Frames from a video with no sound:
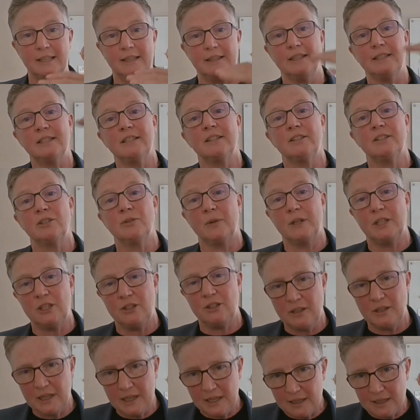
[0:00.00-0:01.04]
And this is what
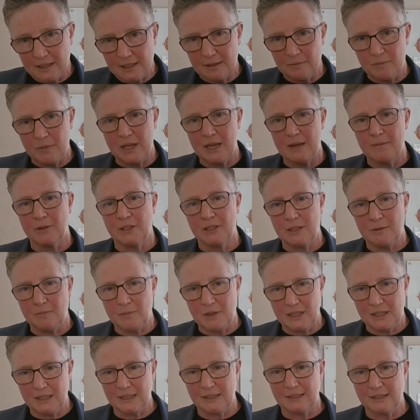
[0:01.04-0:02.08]
you need to be able to
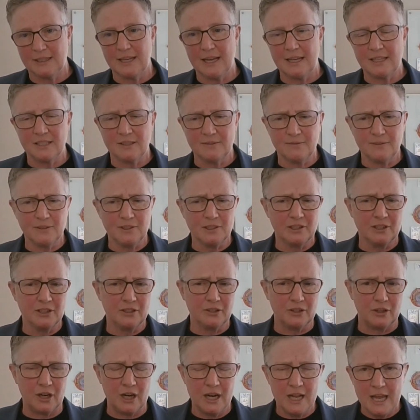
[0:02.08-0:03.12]
be
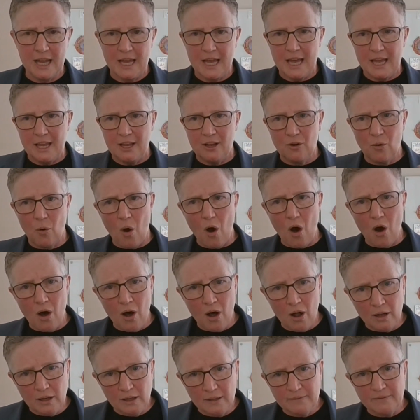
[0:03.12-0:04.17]
successful, or,
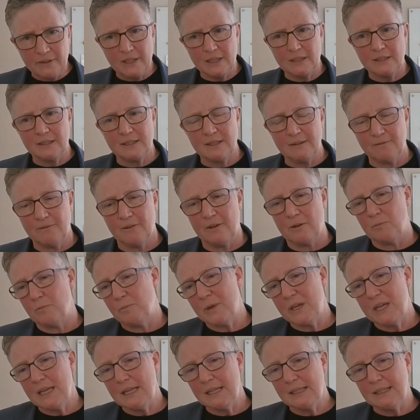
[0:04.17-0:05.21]
all of these
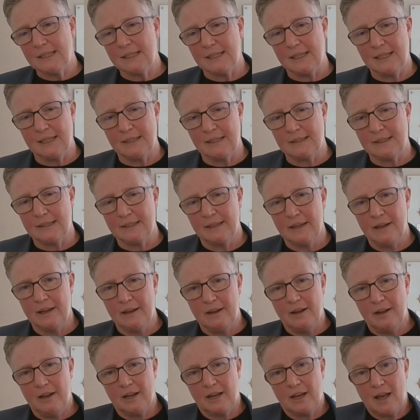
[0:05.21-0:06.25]
different pieces
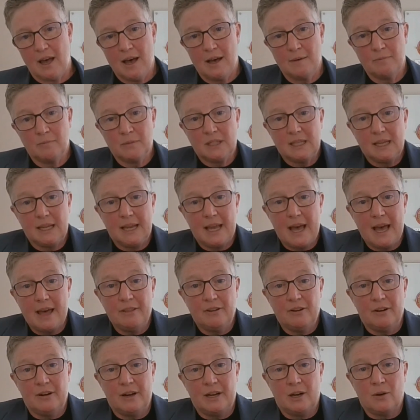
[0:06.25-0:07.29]
come
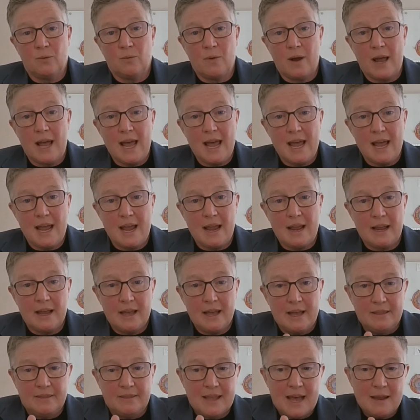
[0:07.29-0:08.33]
together in a way
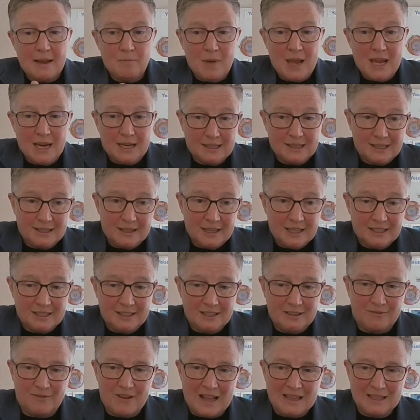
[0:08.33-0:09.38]
that makes
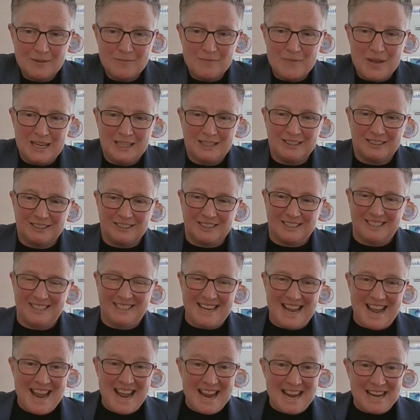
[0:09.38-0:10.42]
this developmental
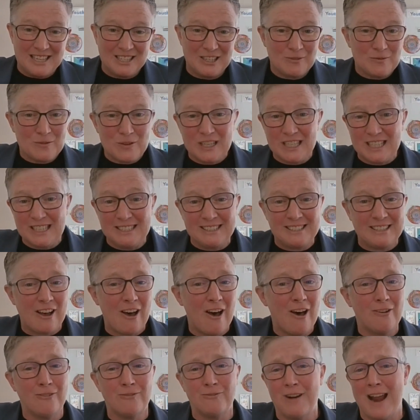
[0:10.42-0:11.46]
stage, which is
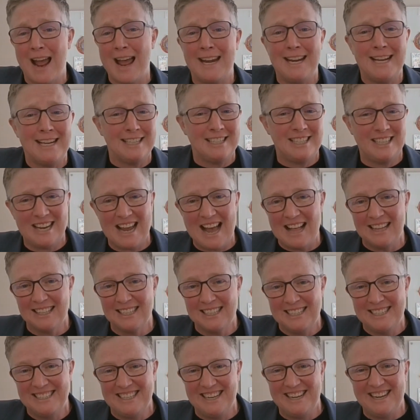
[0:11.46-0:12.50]
already
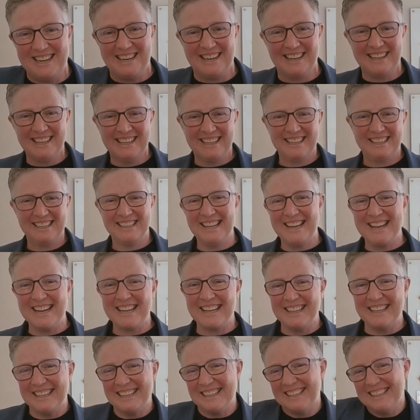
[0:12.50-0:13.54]
challenging,
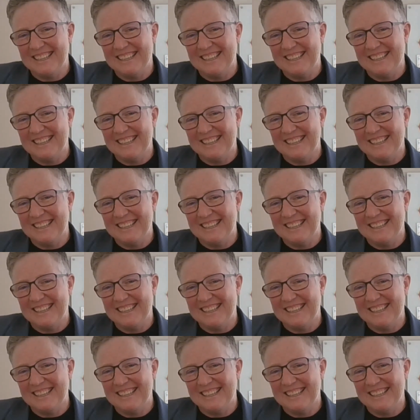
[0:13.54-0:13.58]
like